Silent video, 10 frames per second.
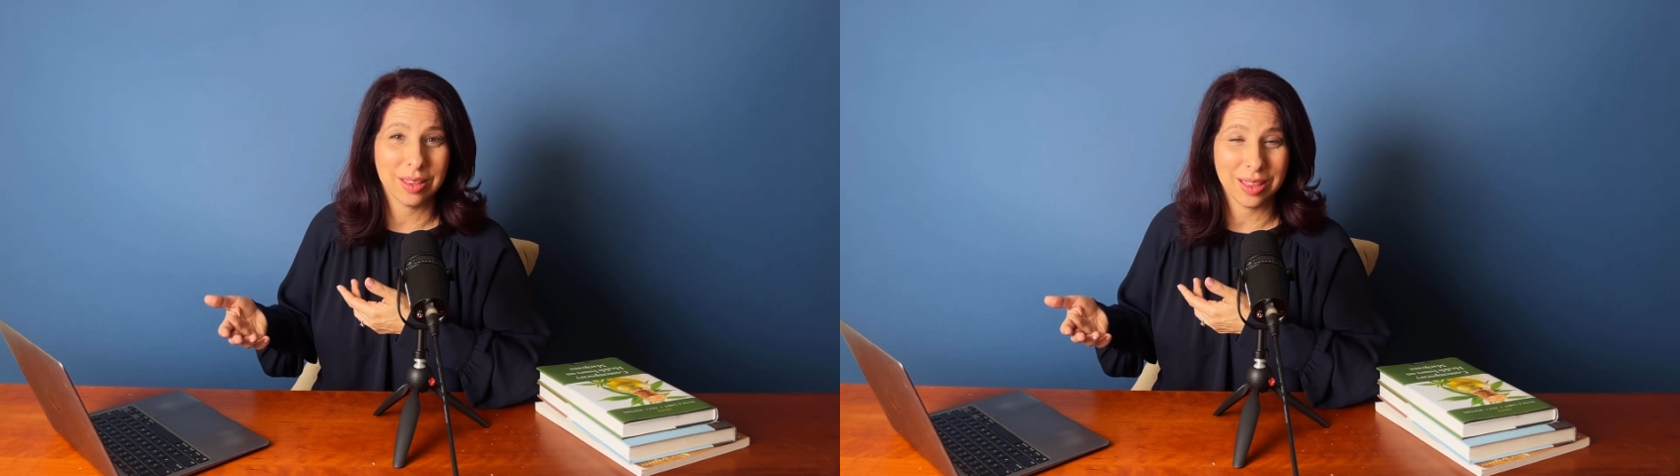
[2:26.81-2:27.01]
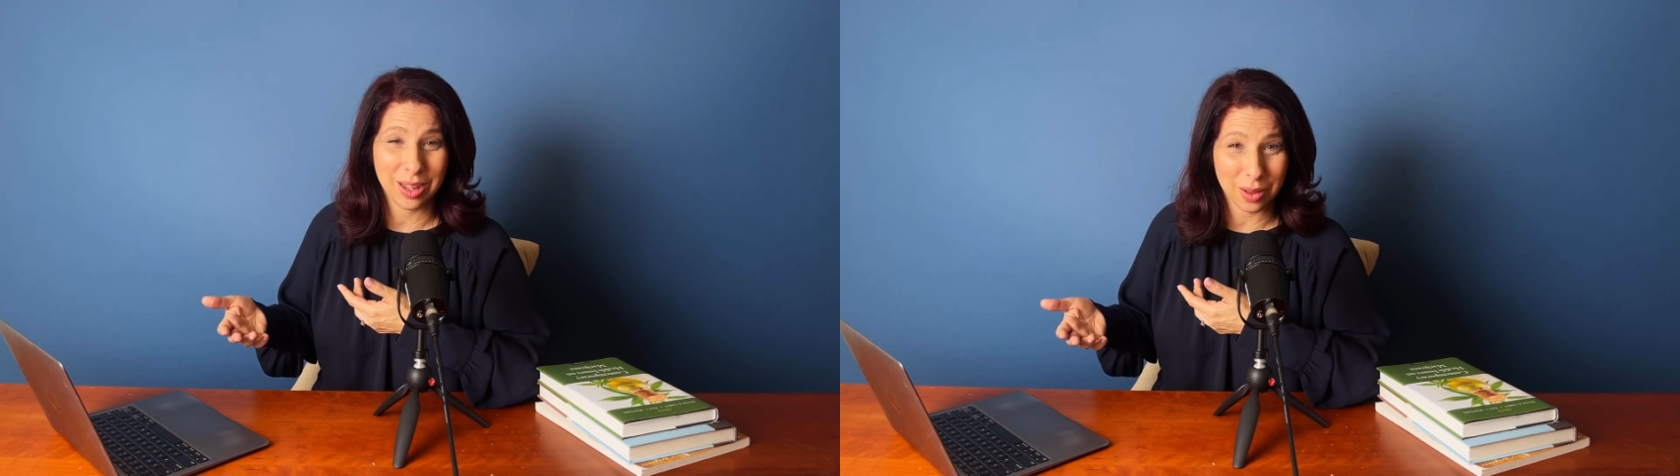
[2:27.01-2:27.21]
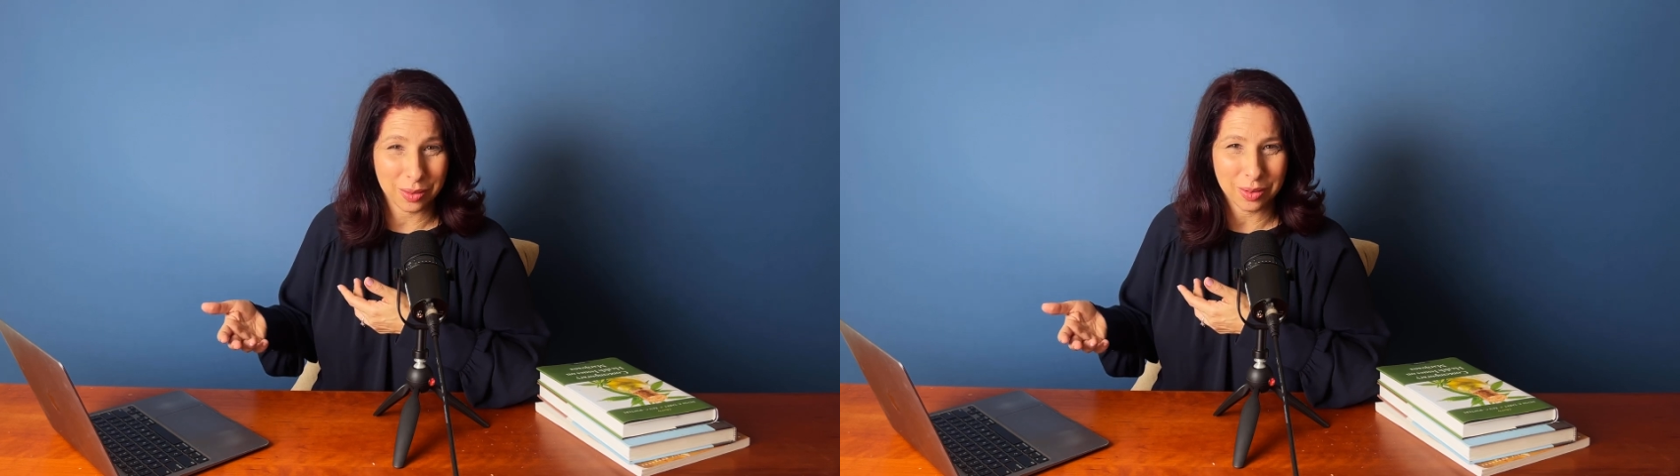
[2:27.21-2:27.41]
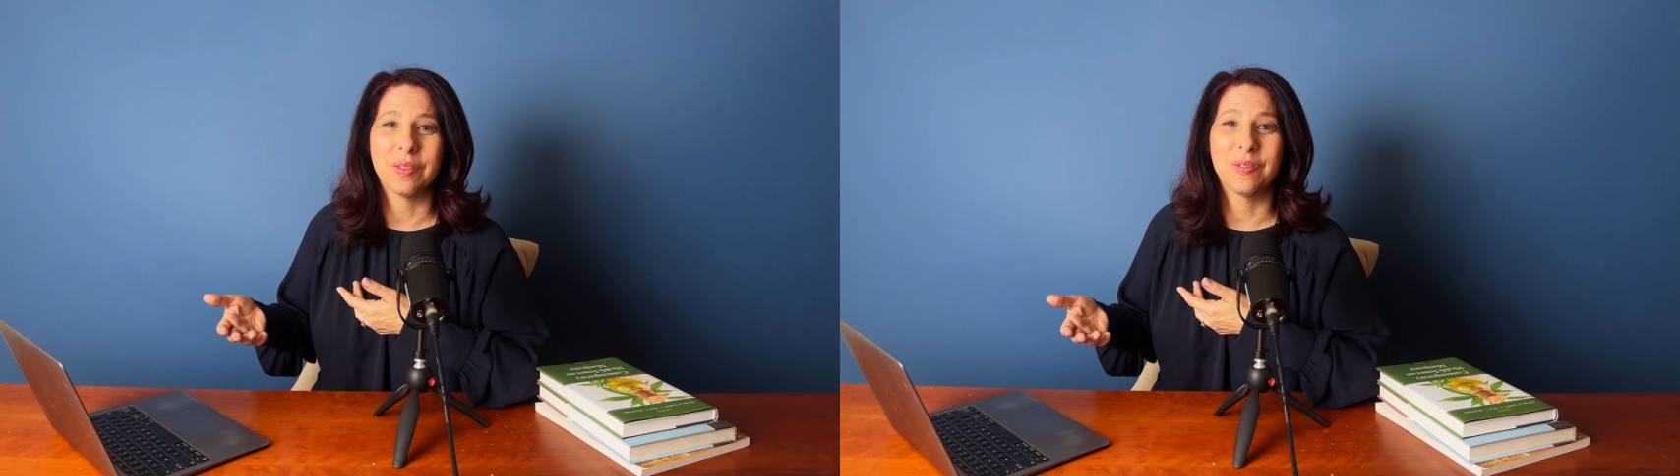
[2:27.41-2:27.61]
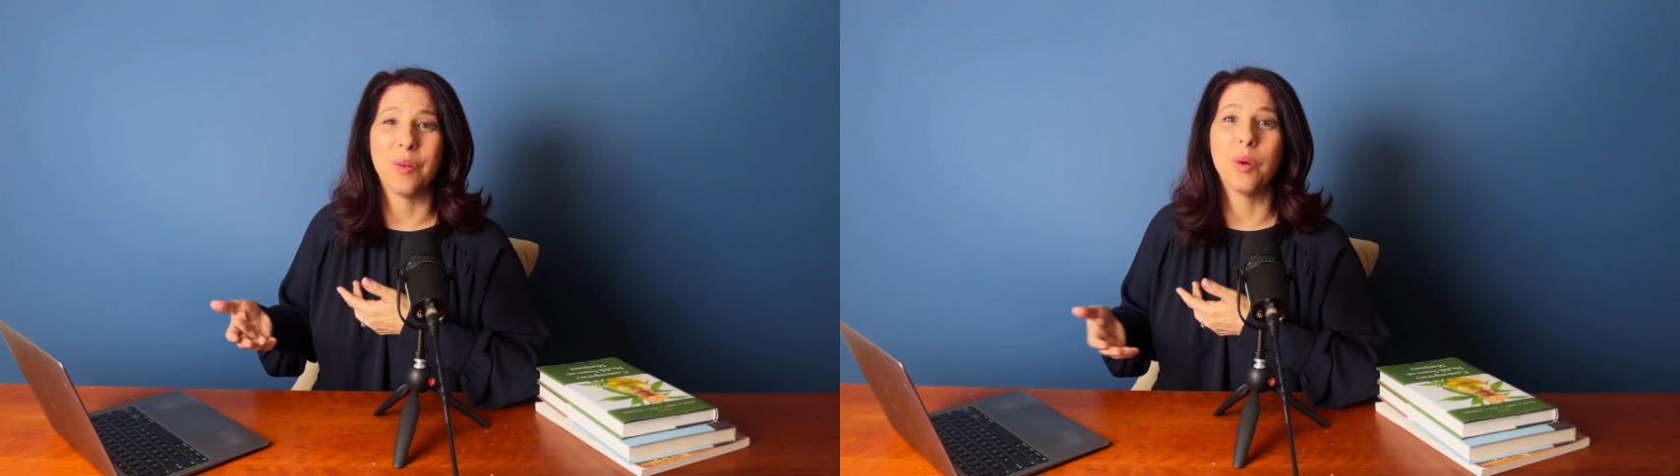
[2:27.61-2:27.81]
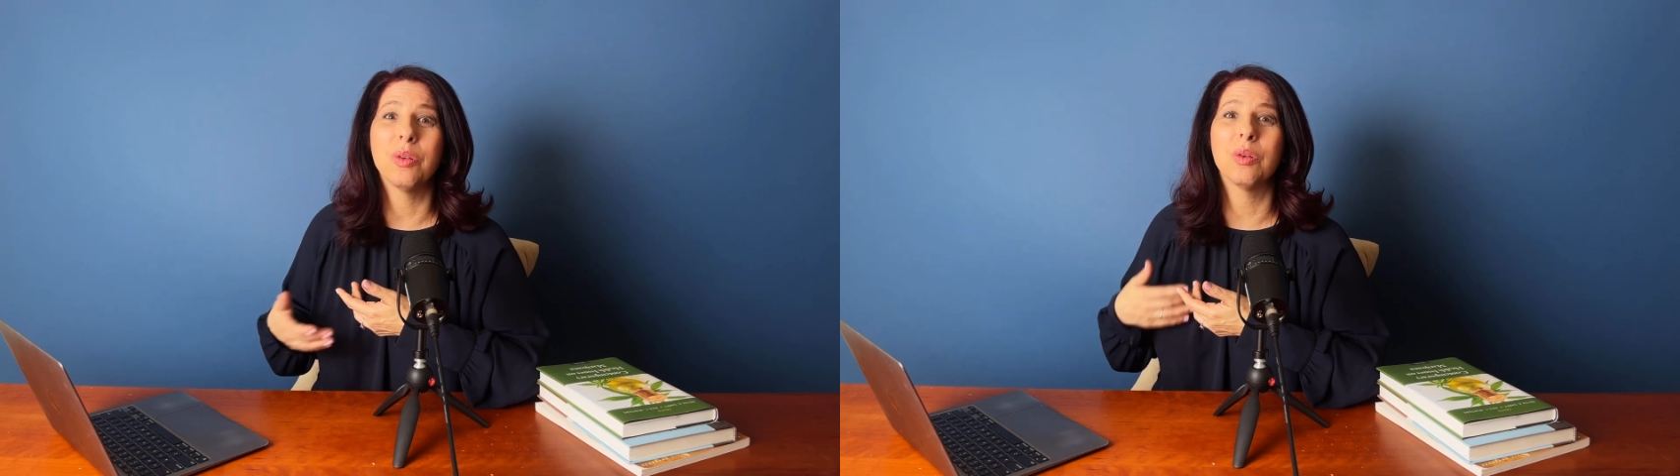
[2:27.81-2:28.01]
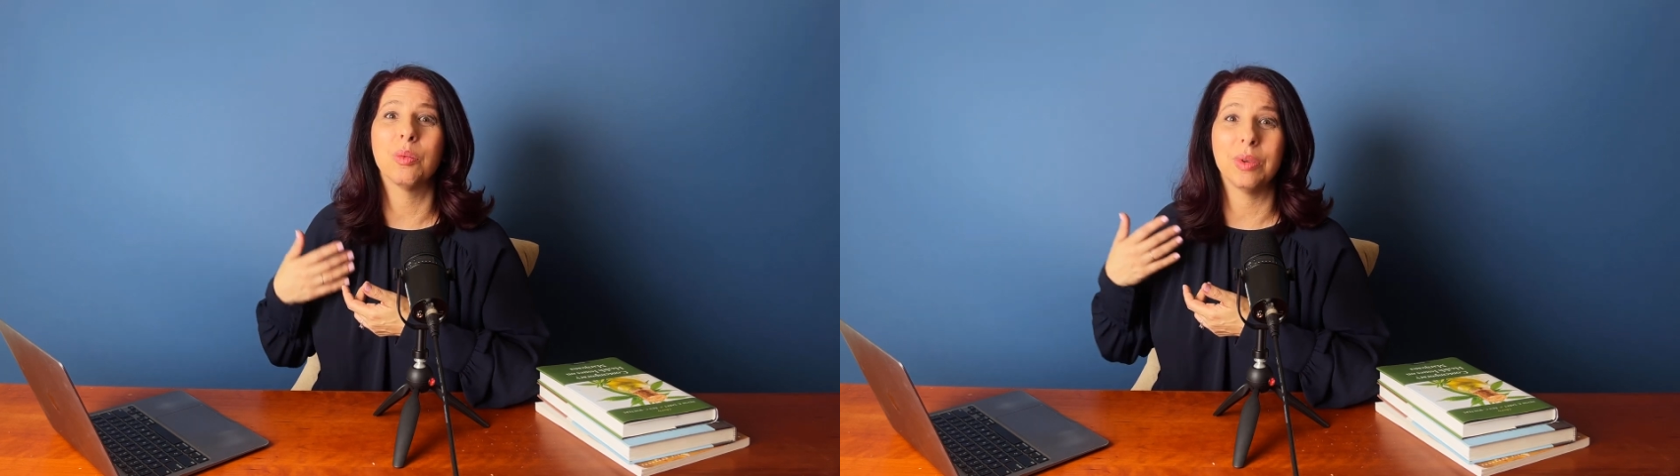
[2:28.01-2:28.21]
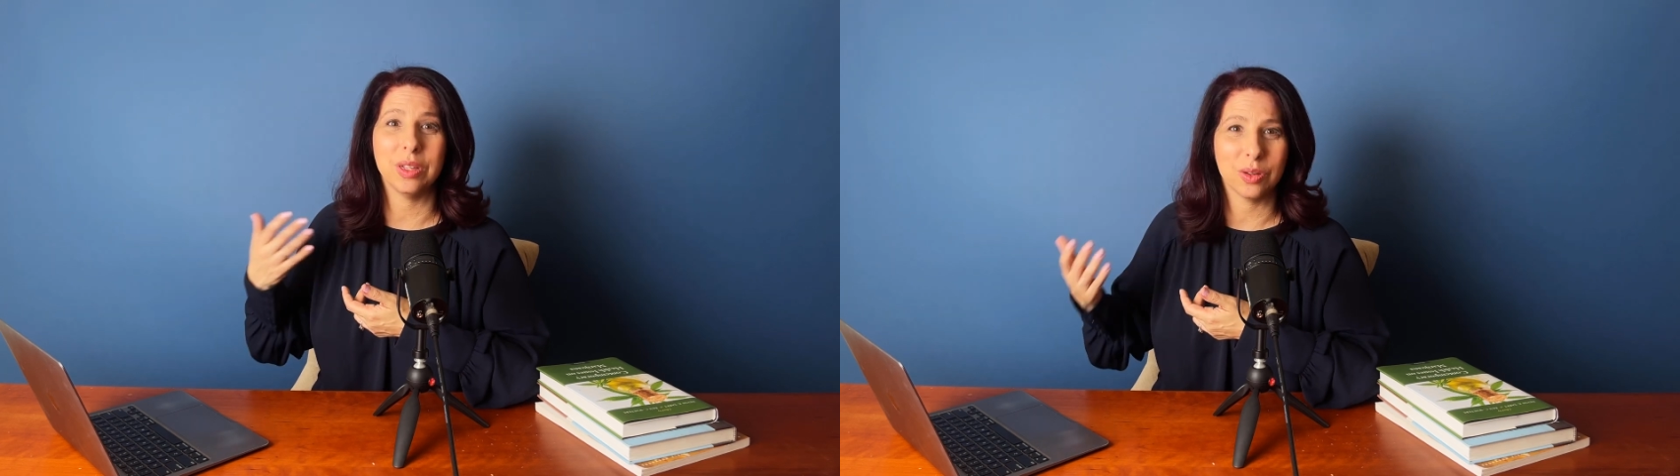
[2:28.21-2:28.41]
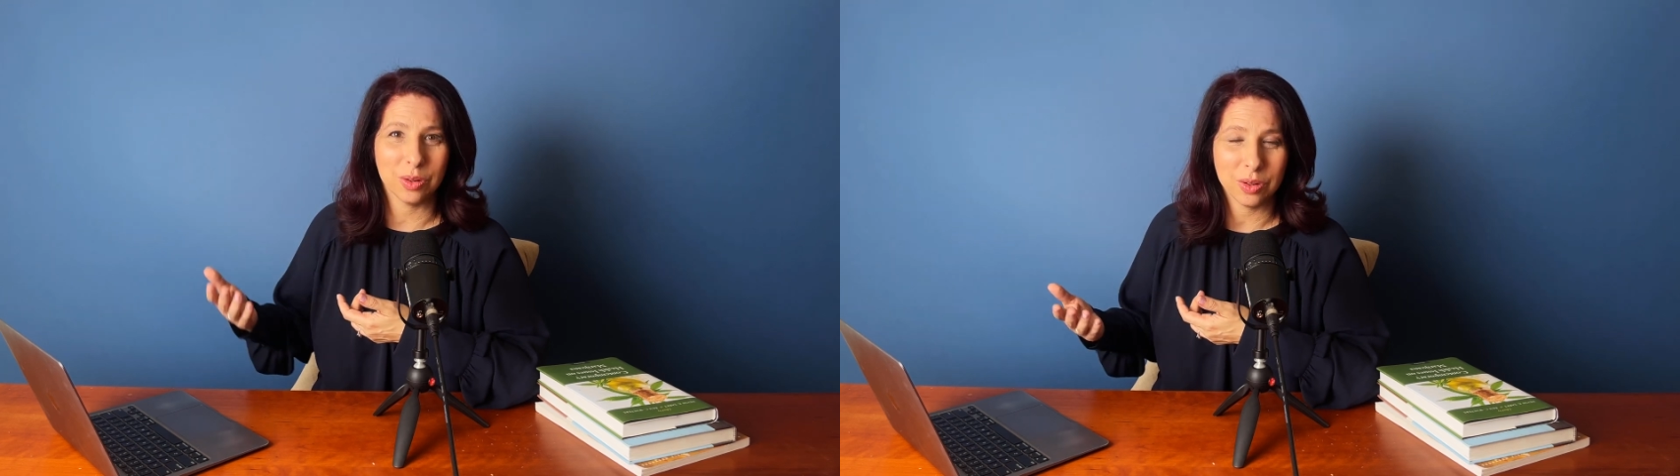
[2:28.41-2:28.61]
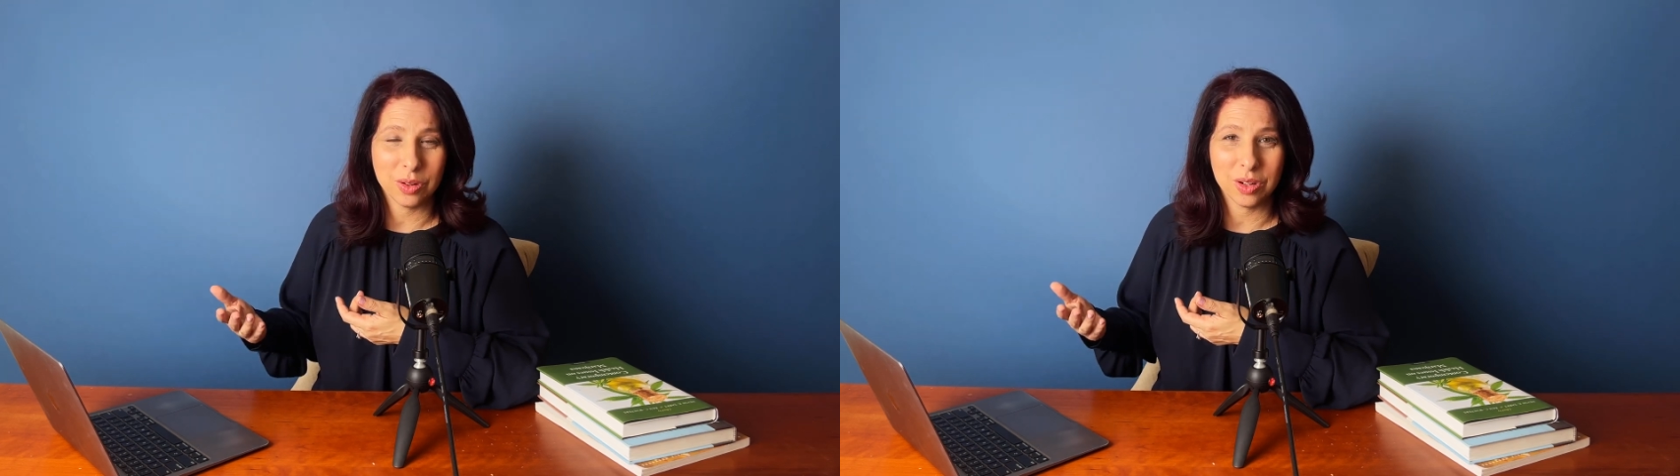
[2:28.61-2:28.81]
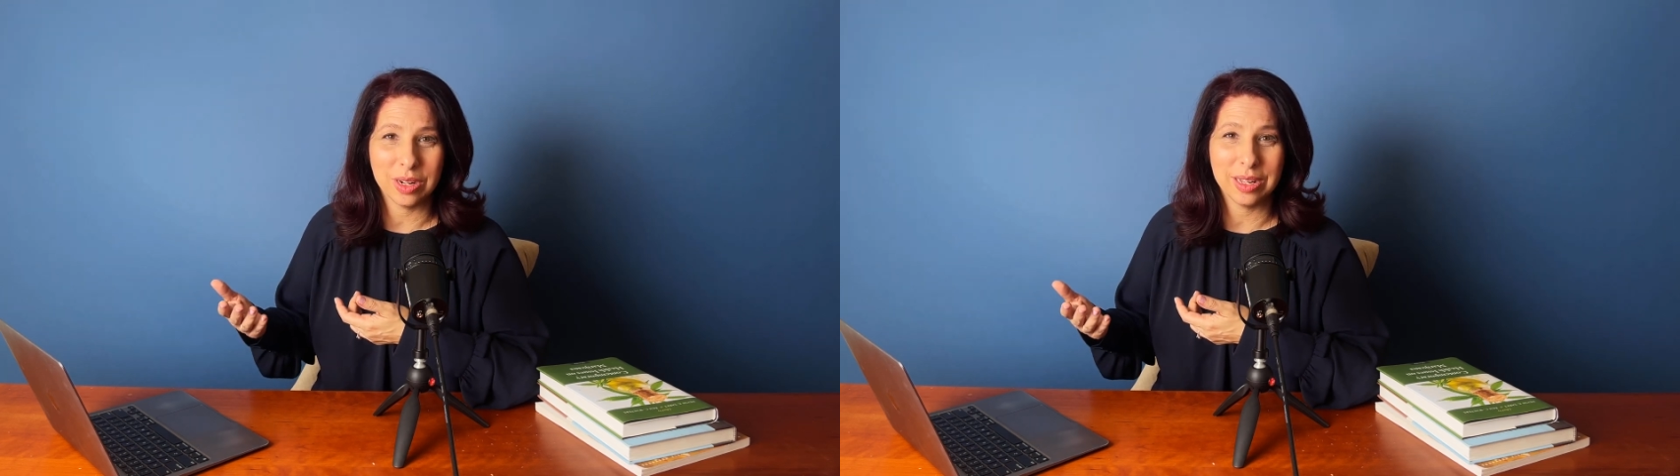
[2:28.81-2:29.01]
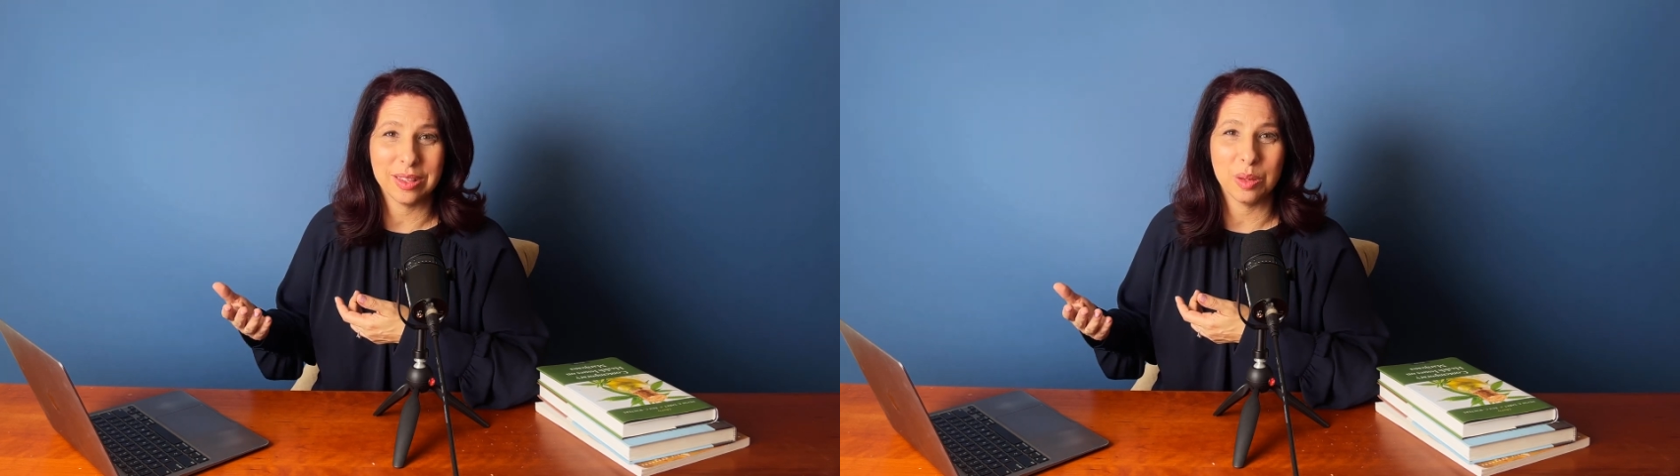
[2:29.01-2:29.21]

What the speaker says: the other. Further research needs